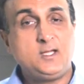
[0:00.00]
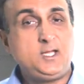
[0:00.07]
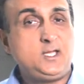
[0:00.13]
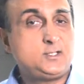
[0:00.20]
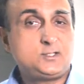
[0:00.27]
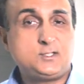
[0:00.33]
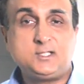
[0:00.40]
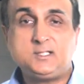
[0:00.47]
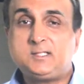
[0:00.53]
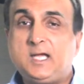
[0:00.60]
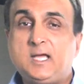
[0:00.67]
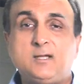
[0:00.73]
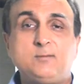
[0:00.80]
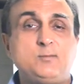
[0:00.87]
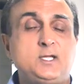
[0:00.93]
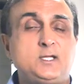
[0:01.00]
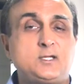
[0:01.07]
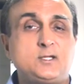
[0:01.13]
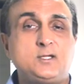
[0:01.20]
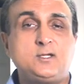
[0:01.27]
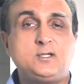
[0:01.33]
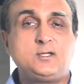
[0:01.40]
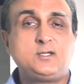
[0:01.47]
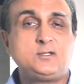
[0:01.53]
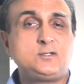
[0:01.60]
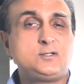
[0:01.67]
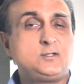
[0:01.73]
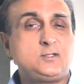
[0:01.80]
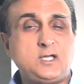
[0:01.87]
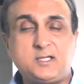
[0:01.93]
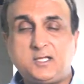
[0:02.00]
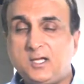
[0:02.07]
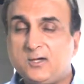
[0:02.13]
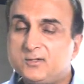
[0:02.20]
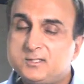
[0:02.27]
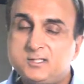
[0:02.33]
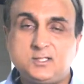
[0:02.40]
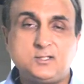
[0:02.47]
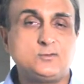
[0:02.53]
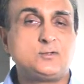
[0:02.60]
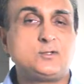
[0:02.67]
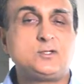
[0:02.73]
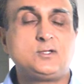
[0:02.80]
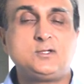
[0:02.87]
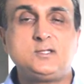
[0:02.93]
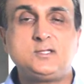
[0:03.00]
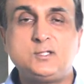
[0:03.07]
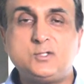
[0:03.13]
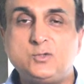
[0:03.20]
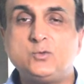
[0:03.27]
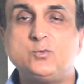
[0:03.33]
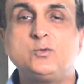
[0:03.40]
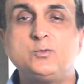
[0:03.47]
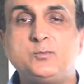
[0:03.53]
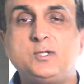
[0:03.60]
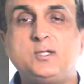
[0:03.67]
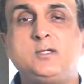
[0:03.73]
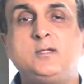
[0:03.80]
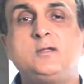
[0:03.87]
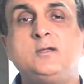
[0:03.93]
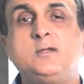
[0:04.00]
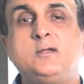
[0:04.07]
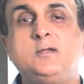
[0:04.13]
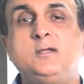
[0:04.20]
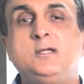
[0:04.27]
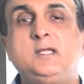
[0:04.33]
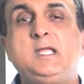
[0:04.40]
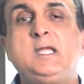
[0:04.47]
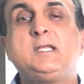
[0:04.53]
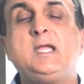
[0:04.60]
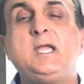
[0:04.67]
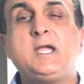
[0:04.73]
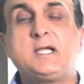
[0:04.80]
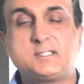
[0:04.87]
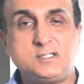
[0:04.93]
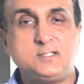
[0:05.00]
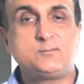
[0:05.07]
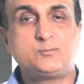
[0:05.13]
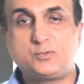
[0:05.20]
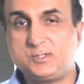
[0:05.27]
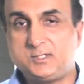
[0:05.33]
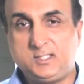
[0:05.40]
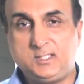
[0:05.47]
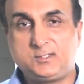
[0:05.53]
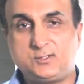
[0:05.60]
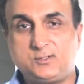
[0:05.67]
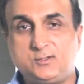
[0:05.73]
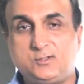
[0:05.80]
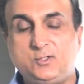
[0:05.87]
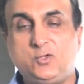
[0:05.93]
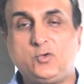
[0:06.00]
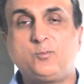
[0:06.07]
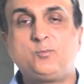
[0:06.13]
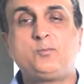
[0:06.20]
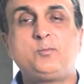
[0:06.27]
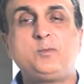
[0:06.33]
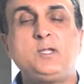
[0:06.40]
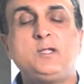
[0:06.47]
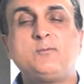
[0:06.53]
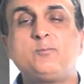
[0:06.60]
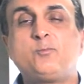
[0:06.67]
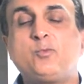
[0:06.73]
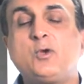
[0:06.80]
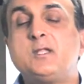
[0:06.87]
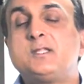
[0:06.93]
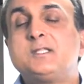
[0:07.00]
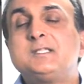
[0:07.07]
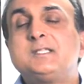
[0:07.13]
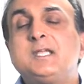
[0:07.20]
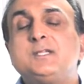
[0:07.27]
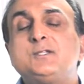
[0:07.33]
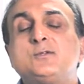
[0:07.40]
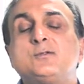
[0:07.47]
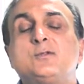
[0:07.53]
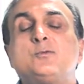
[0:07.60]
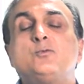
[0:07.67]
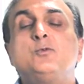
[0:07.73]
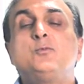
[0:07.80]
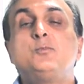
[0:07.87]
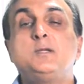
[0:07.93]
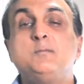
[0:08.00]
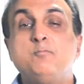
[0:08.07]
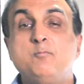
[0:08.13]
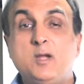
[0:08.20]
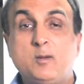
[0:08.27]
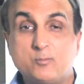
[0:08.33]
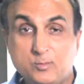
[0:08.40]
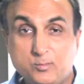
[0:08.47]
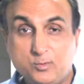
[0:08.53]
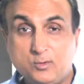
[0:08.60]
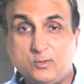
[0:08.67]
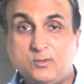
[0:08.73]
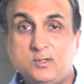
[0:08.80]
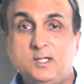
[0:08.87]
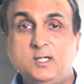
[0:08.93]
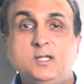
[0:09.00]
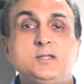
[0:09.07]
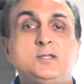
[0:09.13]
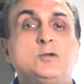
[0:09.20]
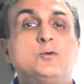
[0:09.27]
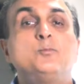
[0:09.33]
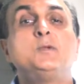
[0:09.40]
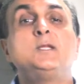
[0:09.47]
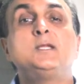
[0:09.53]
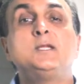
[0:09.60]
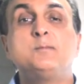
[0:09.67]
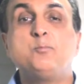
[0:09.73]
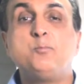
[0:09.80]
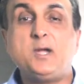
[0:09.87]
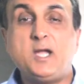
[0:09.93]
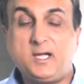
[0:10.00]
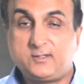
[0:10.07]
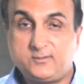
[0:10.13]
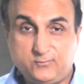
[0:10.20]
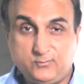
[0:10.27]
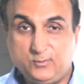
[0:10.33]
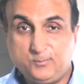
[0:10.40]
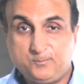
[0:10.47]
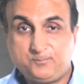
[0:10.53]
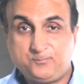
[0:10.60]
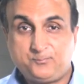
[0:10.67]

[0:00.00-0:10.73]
and that'll make, I guarantee you, you will be an excellent presenter. Your presentations will be memorable. They'll be impactful.